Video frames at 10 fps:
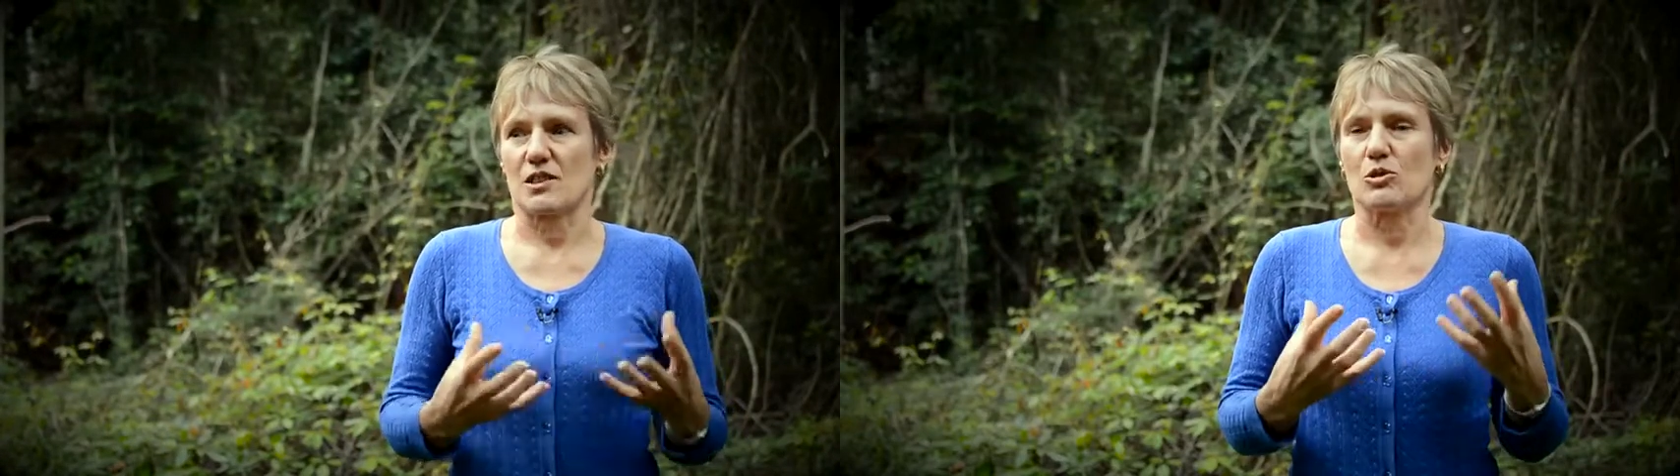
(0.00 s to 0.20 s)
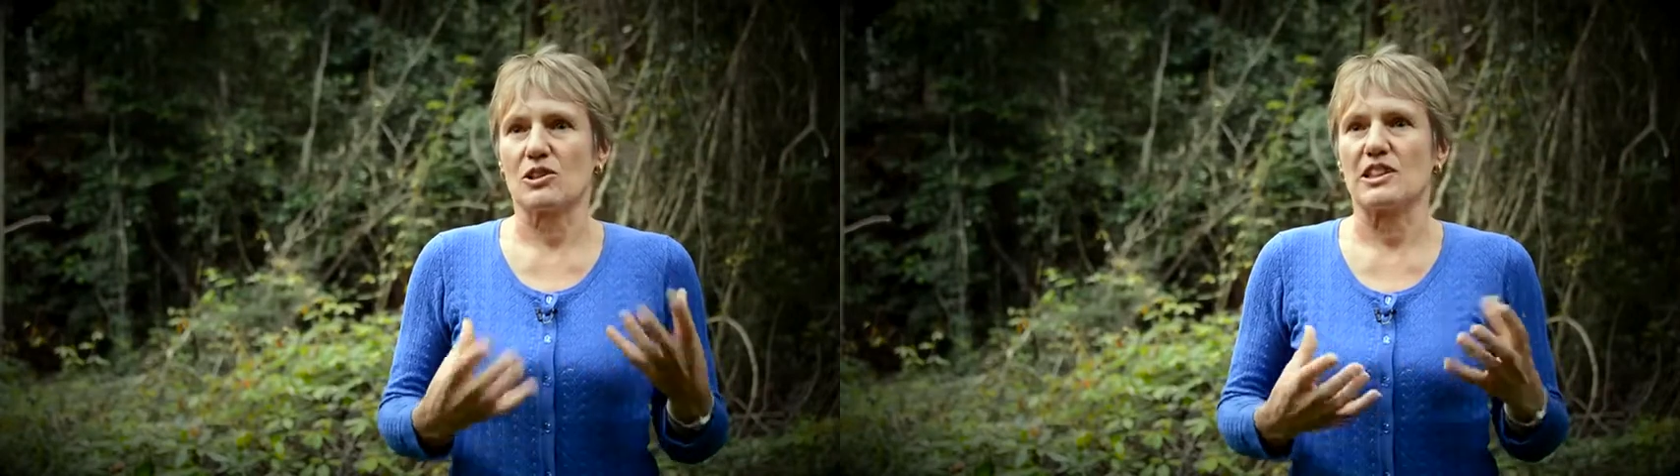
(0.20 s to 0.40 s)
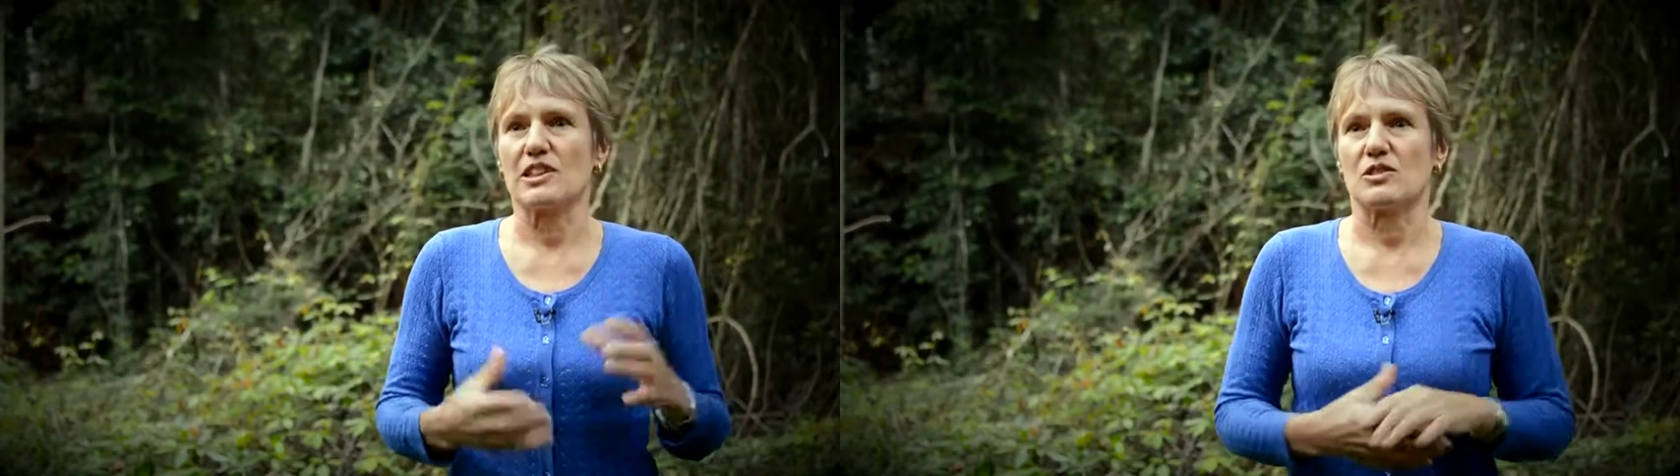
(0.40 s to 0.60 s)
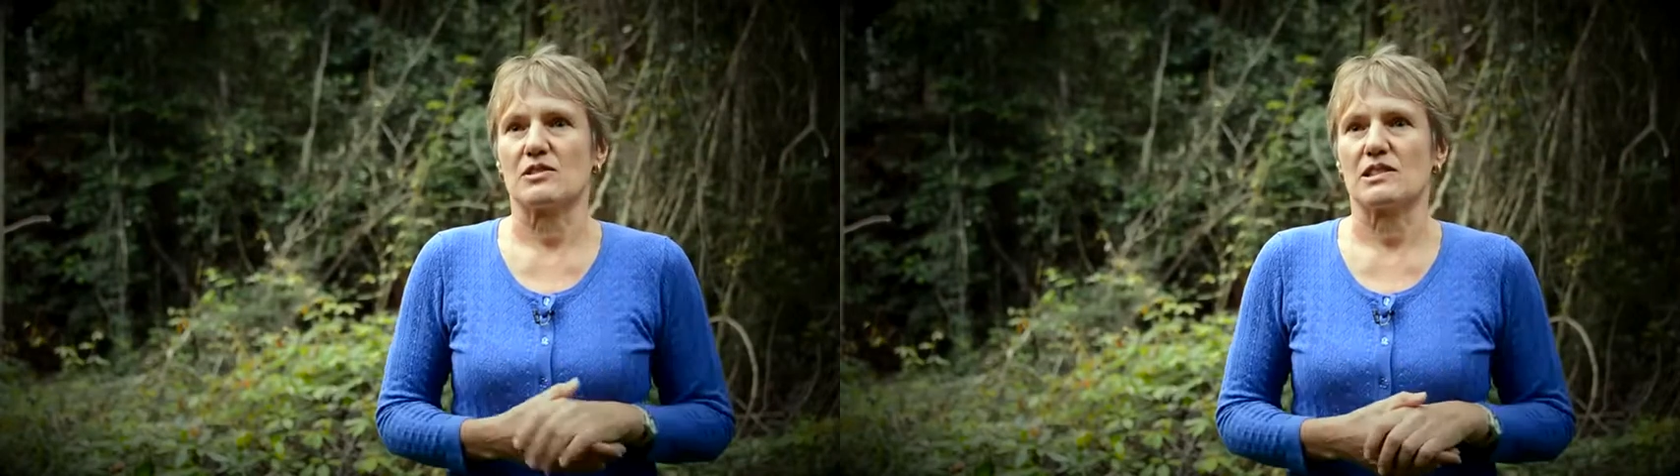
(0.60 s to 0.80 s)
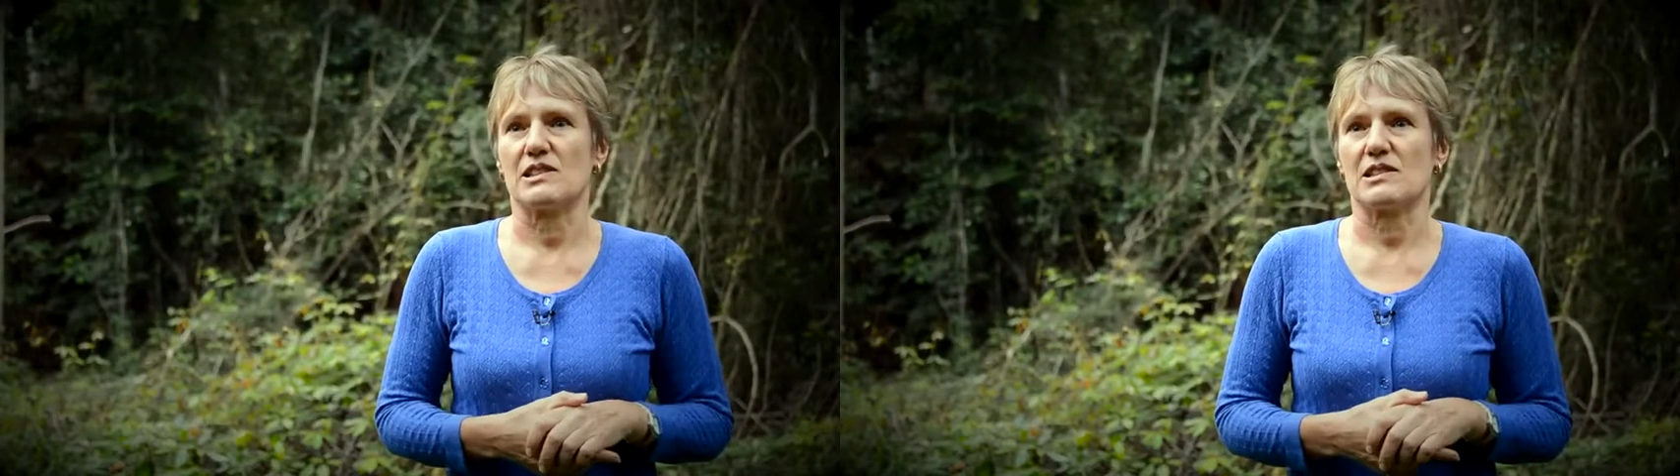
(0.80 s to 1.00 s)
critical
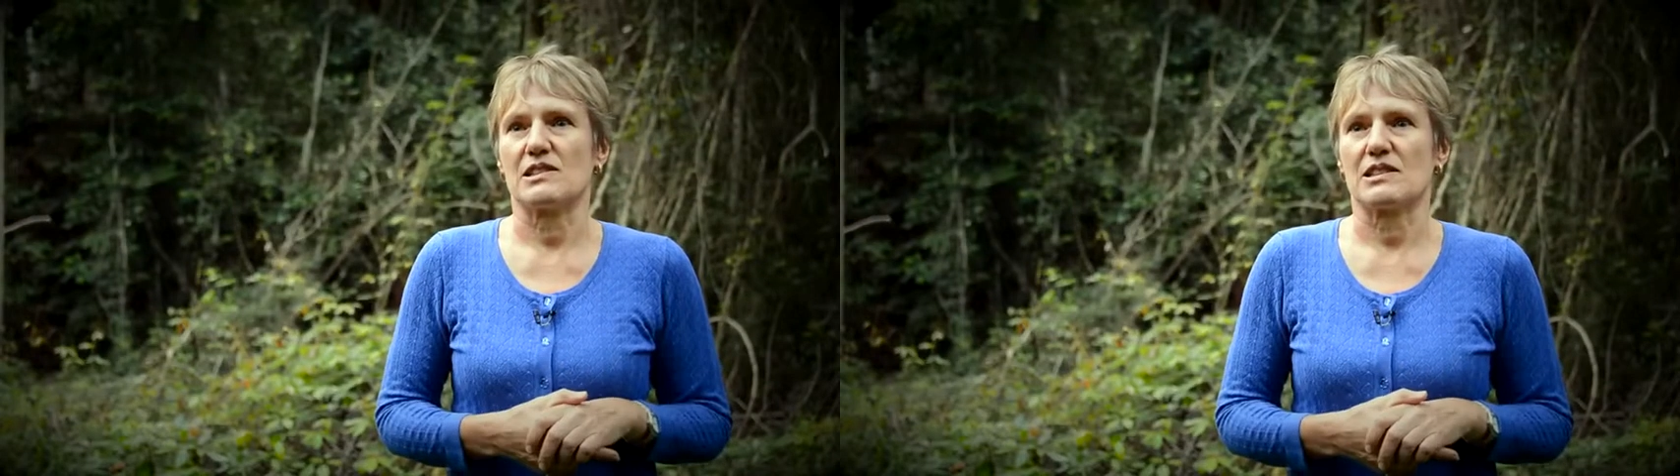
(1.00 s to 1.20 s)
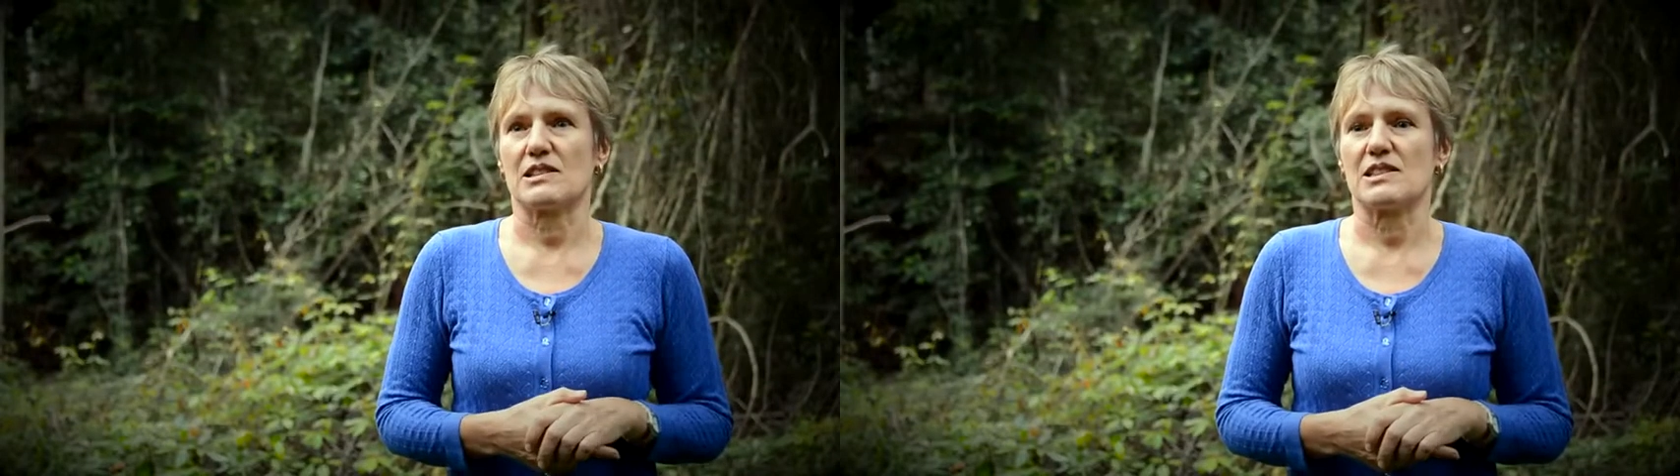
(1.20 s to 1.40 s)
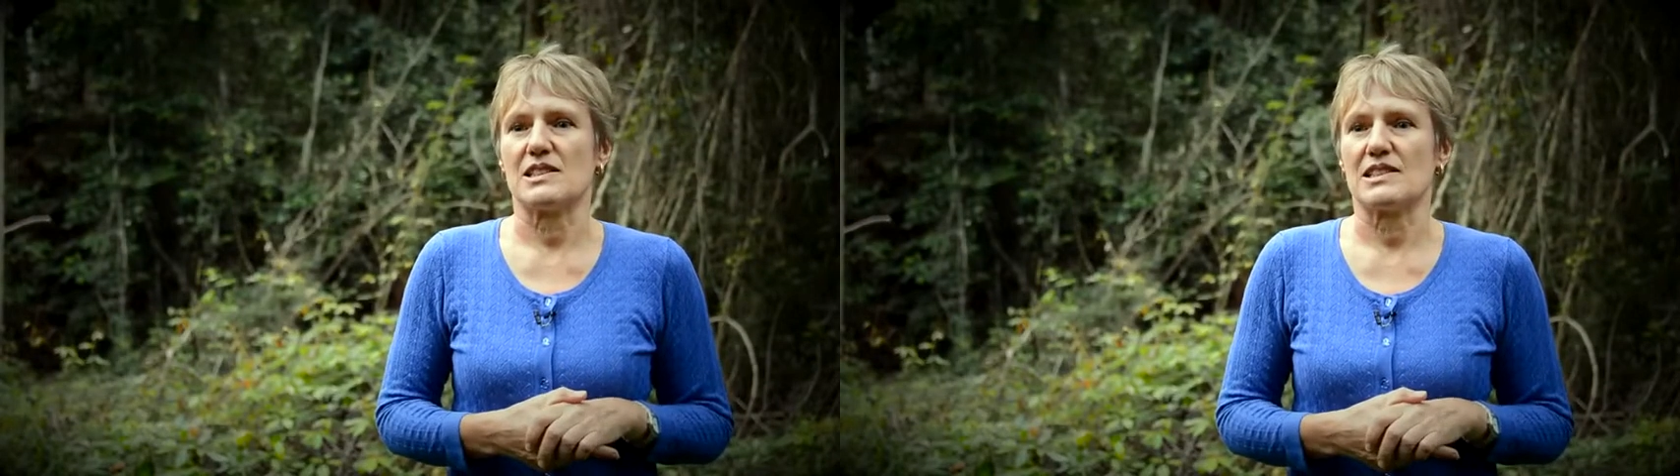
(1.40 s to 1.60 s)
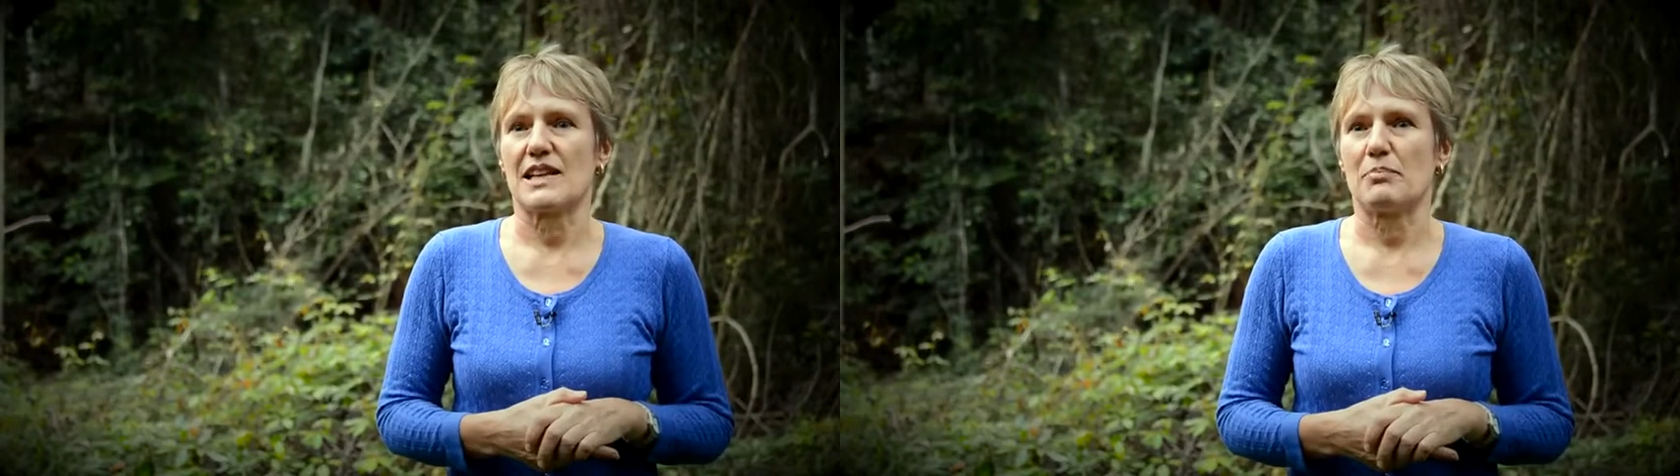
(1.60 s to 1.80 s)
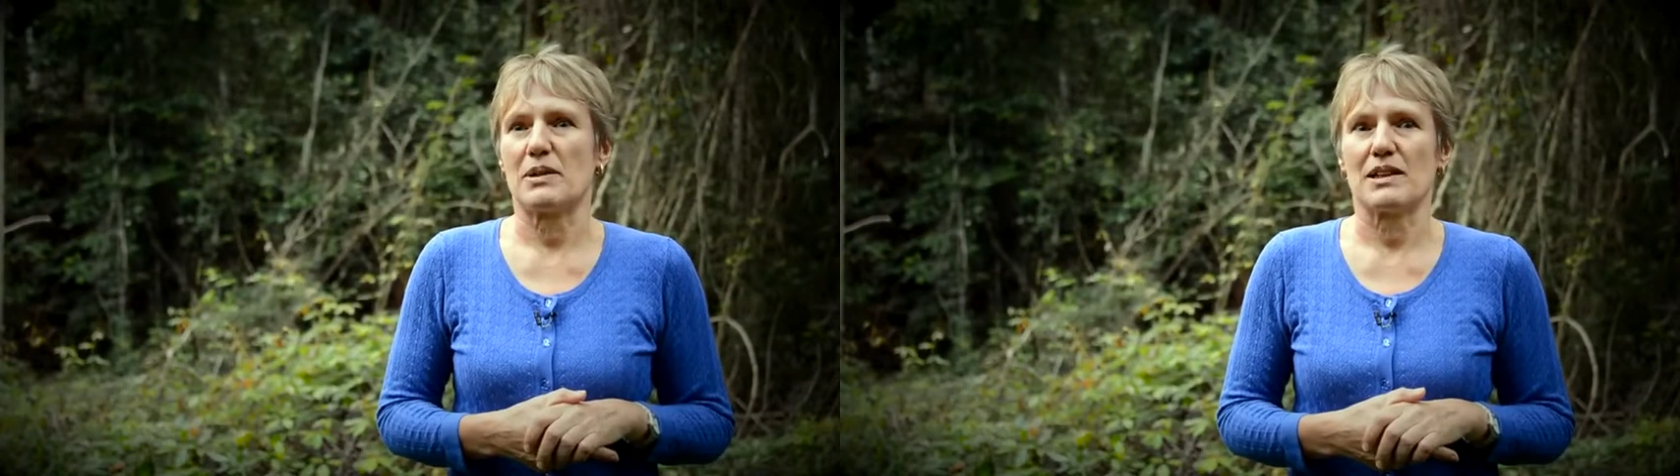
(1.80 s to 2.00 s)
that this is
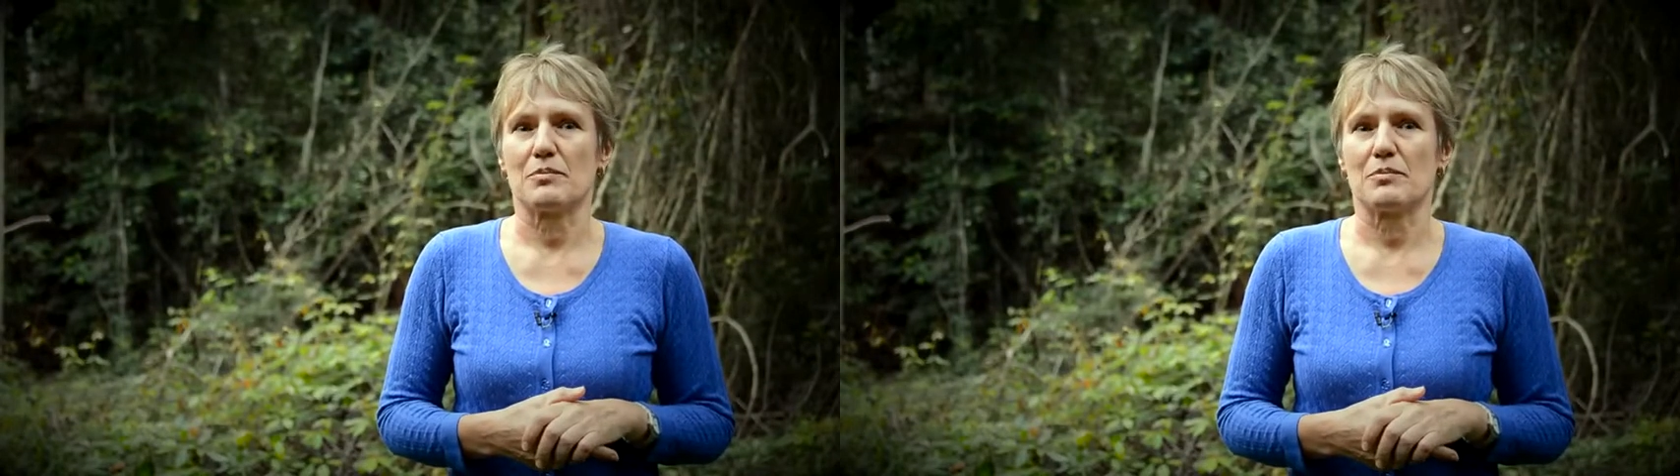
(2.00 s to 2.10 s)
happening,